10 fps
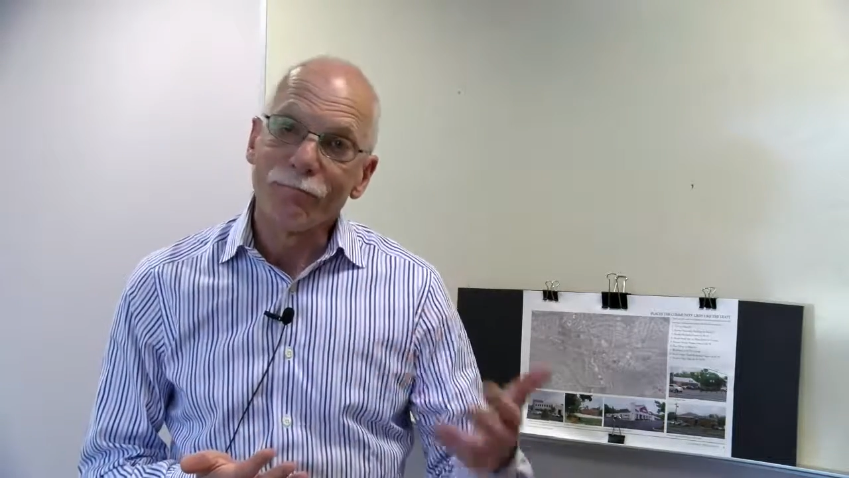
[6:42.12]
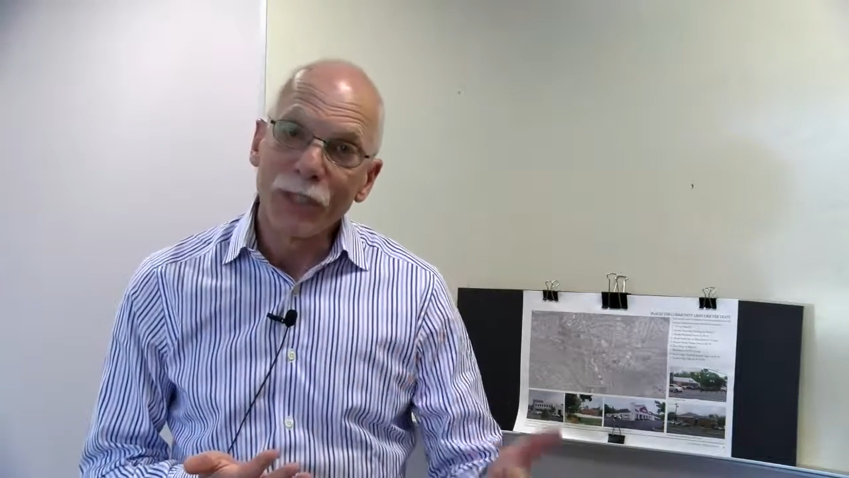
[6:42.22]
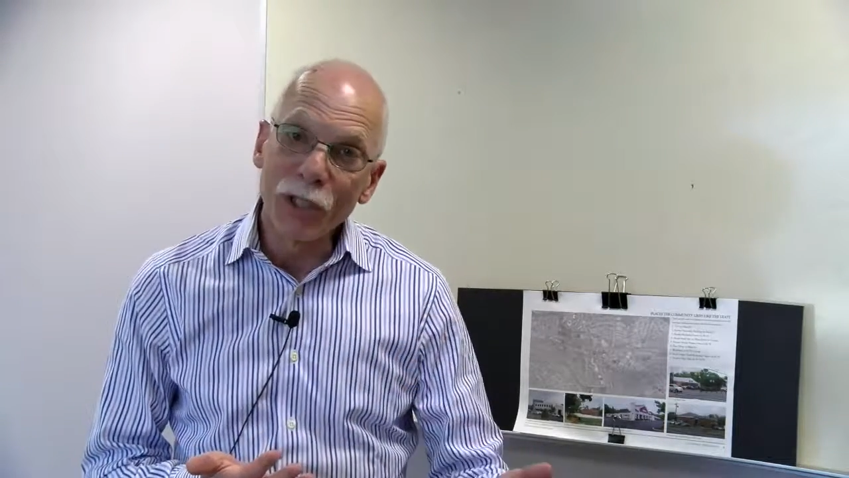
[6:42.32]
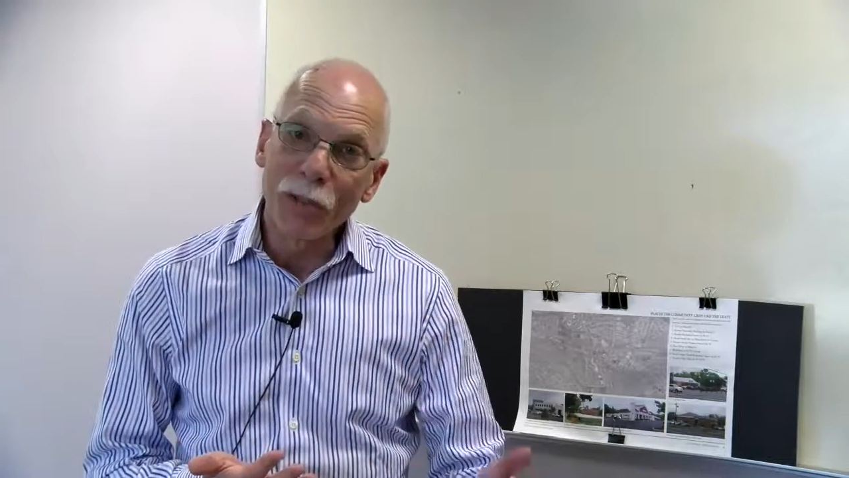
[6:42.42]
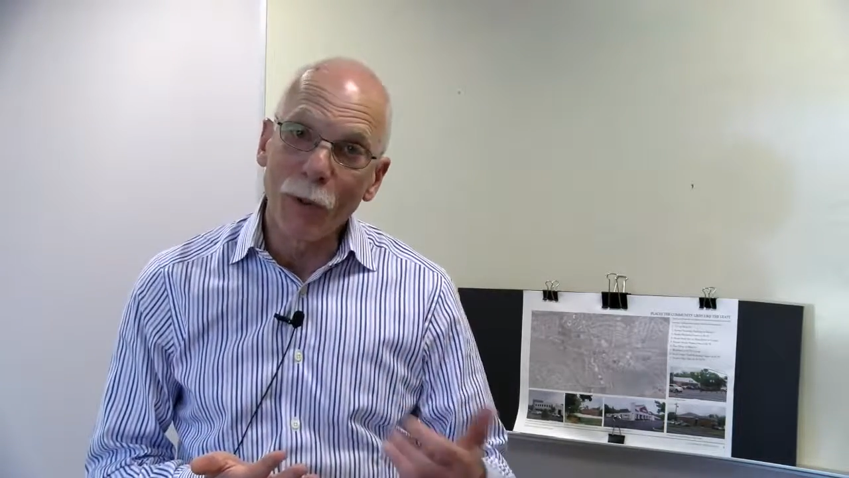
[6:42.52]

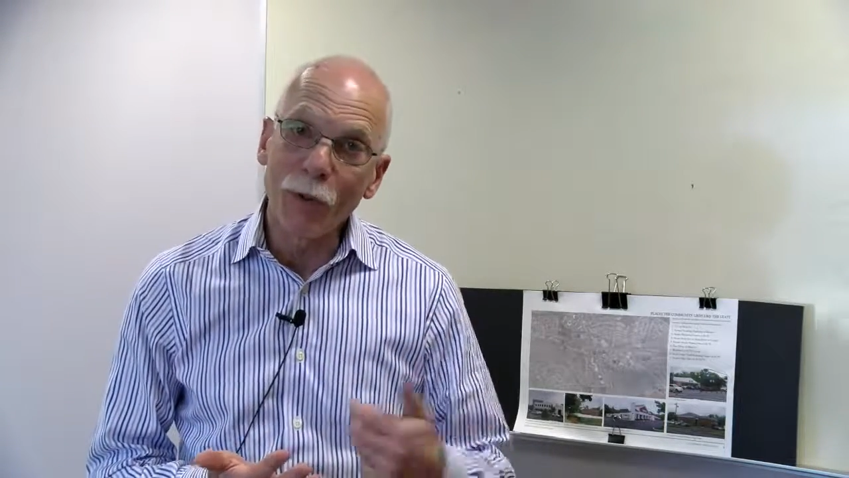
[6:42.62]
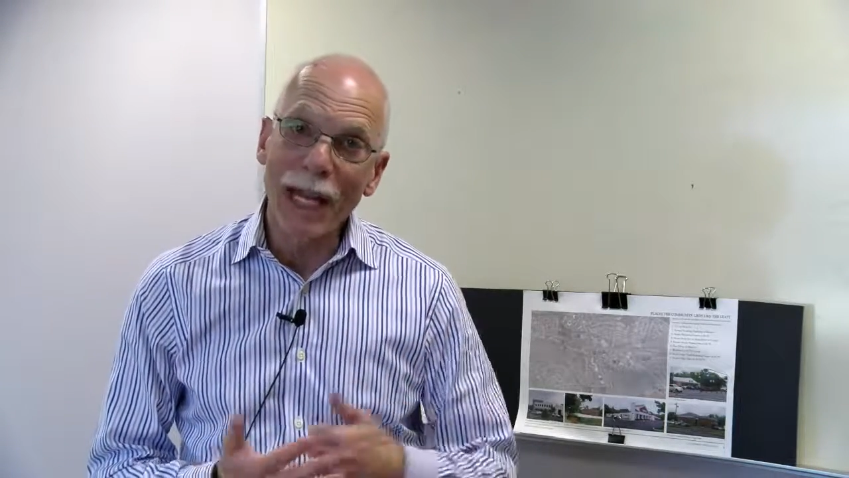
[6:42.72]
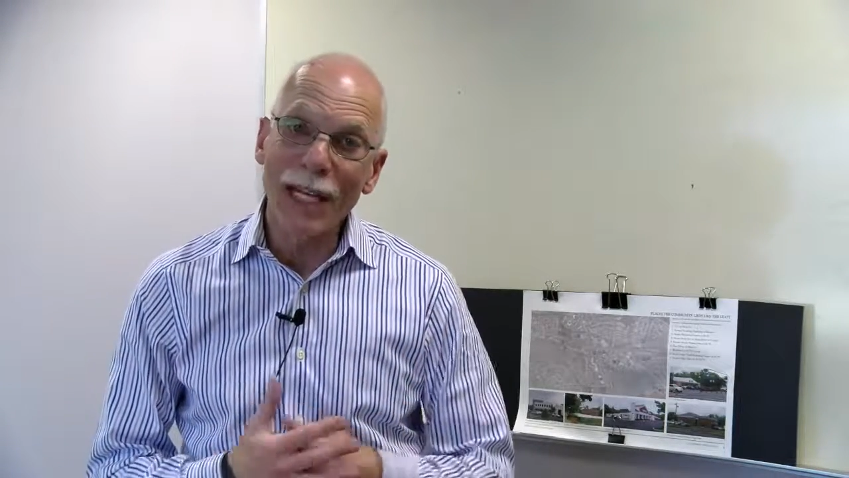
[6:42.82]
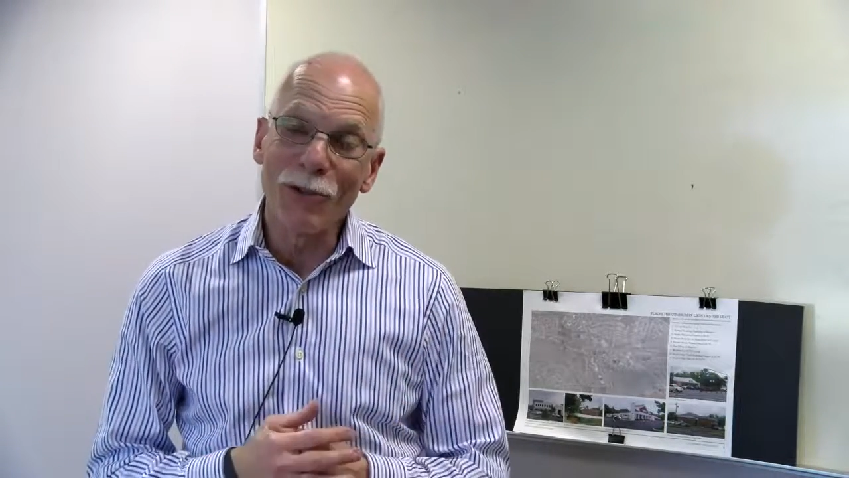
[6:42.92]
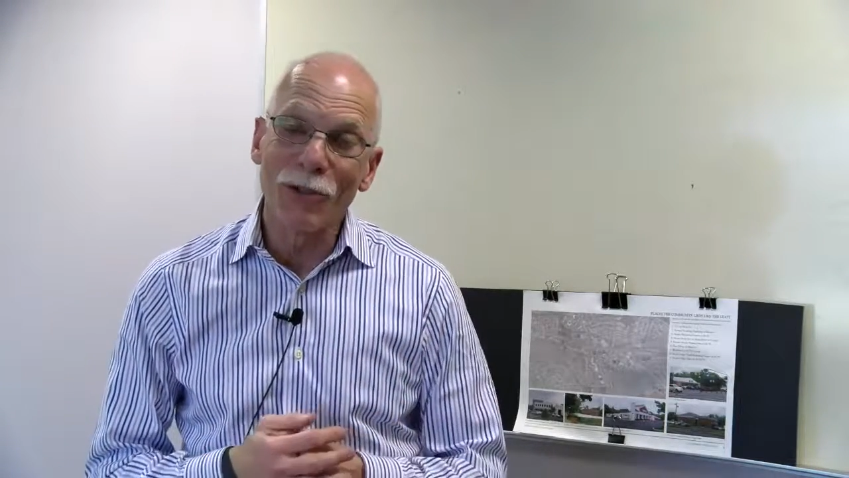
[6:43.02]
municipal
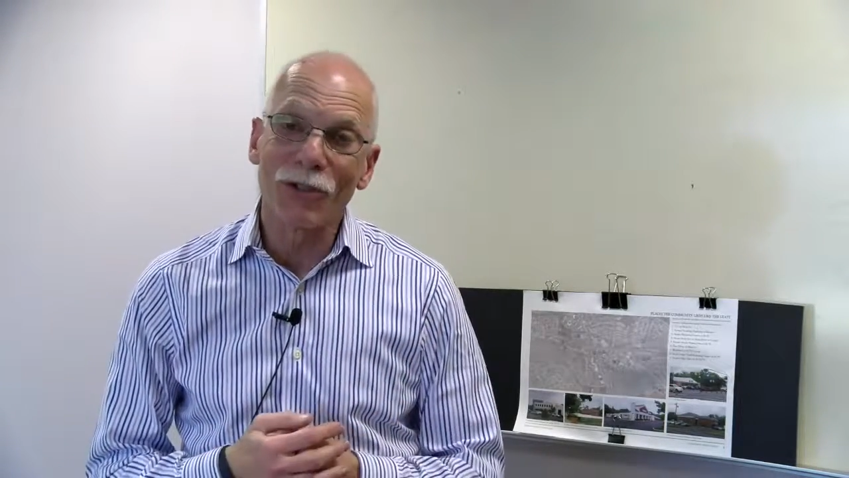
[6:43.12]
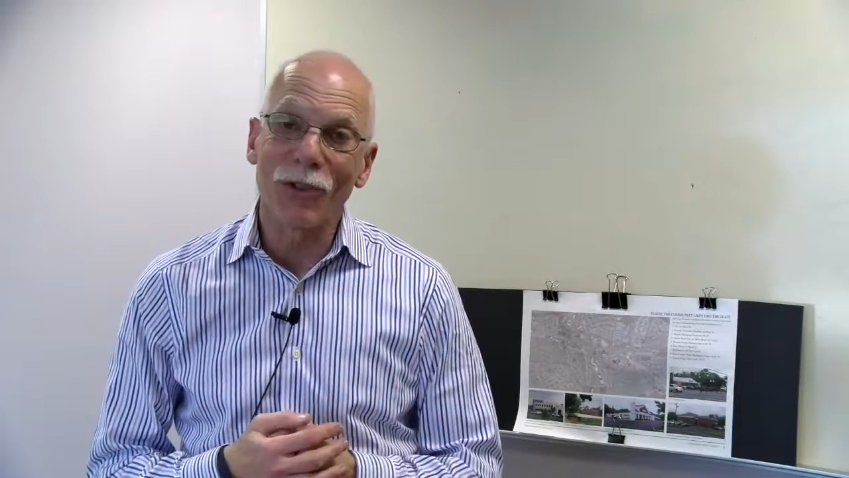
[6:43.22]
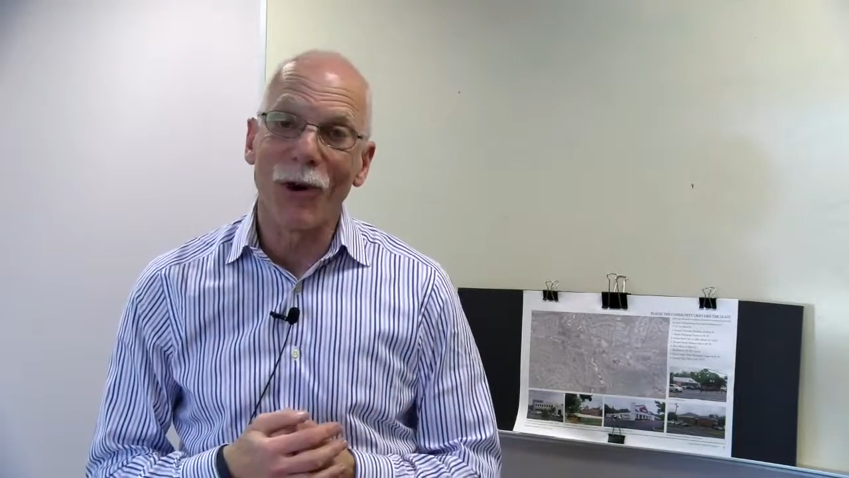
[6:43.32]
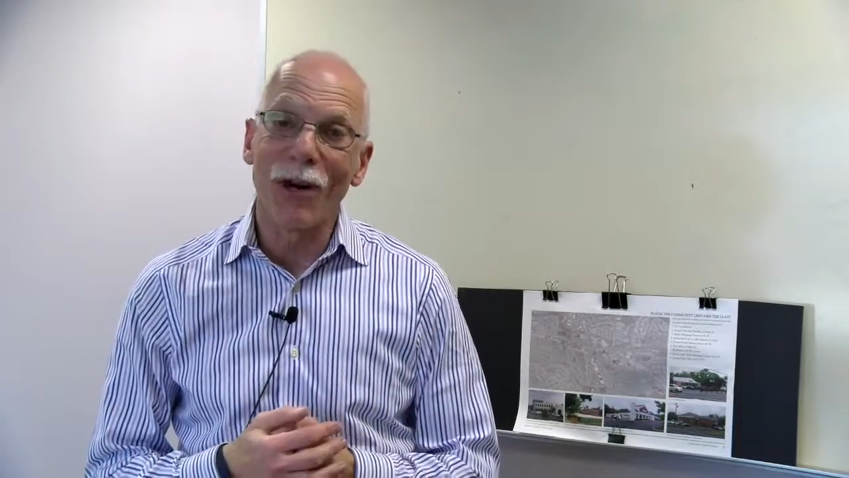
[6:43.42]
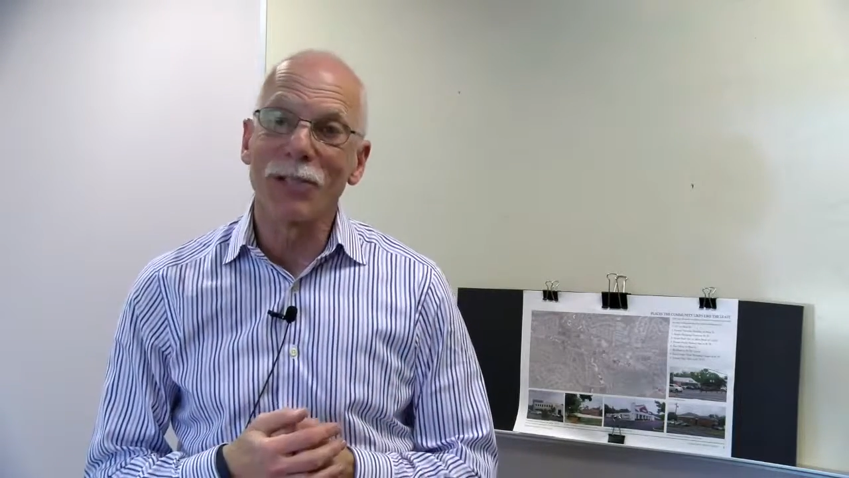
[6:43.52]
land use
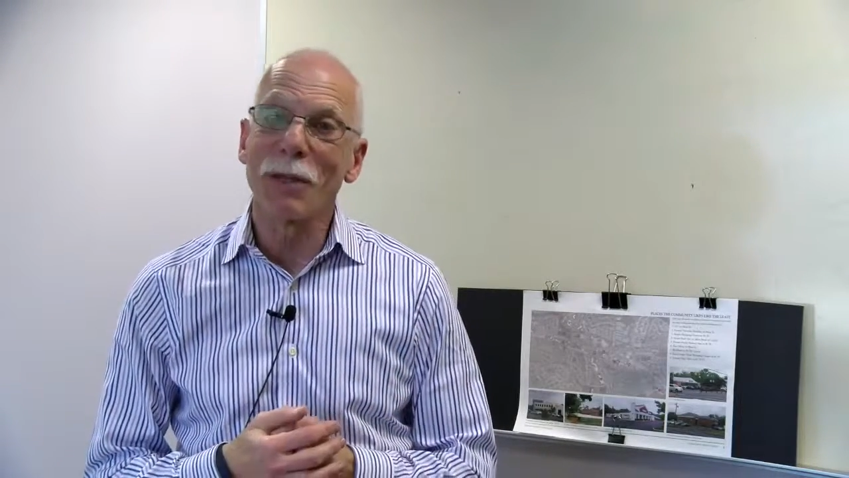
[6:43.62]
laws